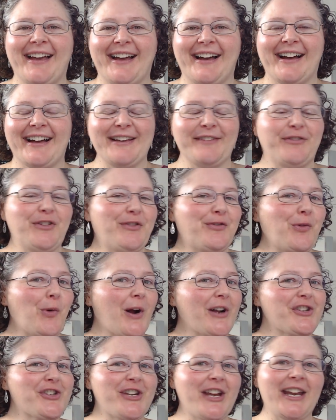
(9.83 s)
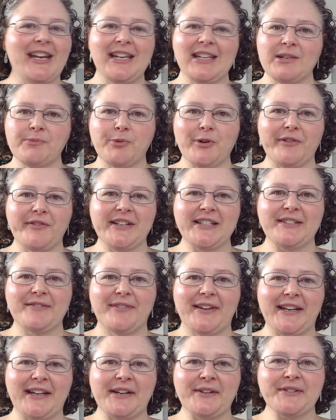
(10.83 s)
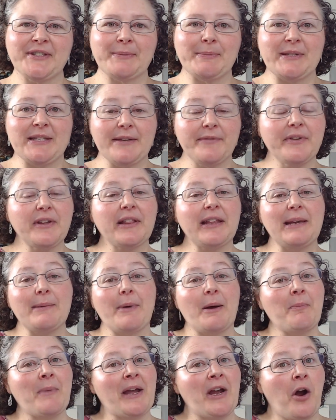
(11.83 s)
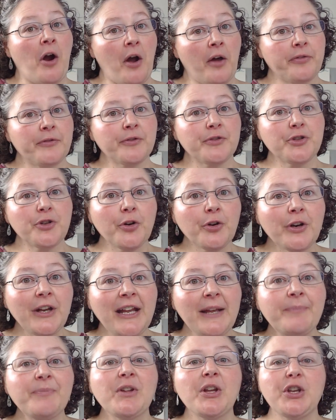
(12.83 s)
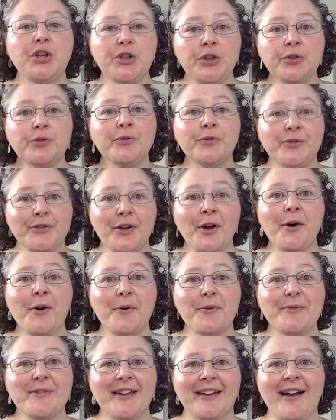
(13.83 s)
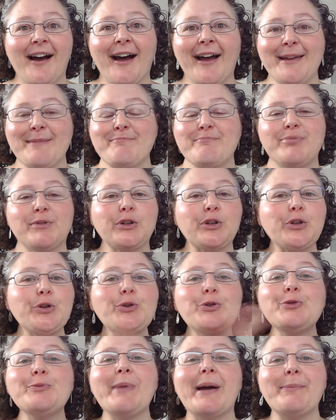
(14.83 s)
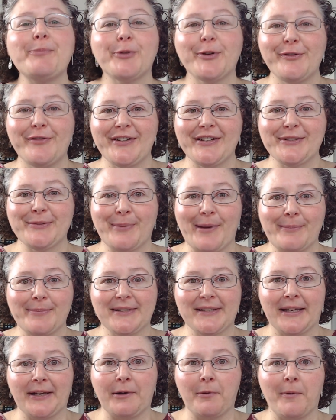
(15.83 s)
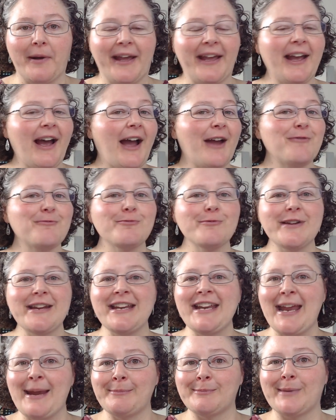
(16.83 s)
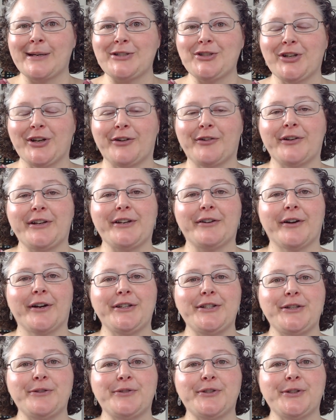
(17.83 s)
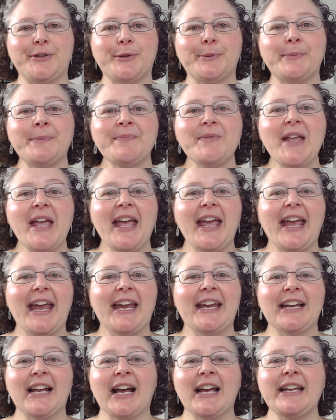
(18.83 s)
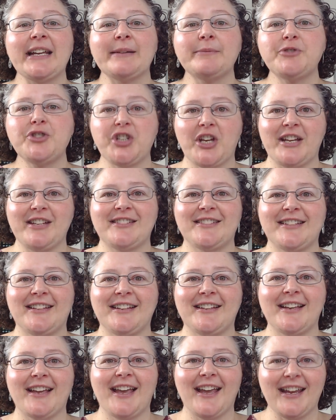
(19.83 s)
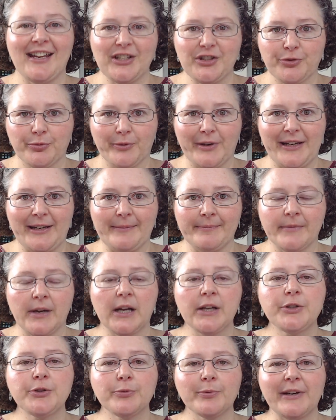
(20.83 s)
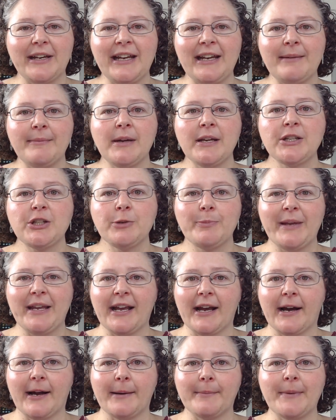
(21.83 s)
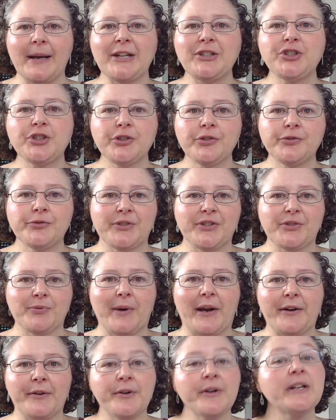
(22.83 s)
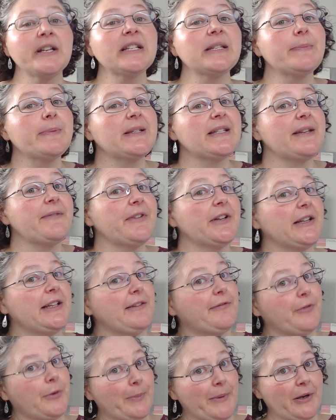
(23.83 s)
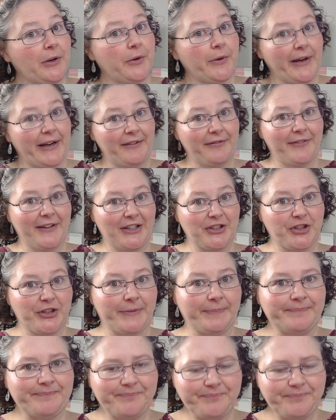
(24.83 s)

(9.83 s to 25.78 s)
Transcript: If you've watched any of the previous videos, specifically about my author journey, you'll know that I blew my previous website away. I renamed my channel here on YouTube, and I am chasing a dream, a dream to become a children's writer, specifically for middle grade fiction.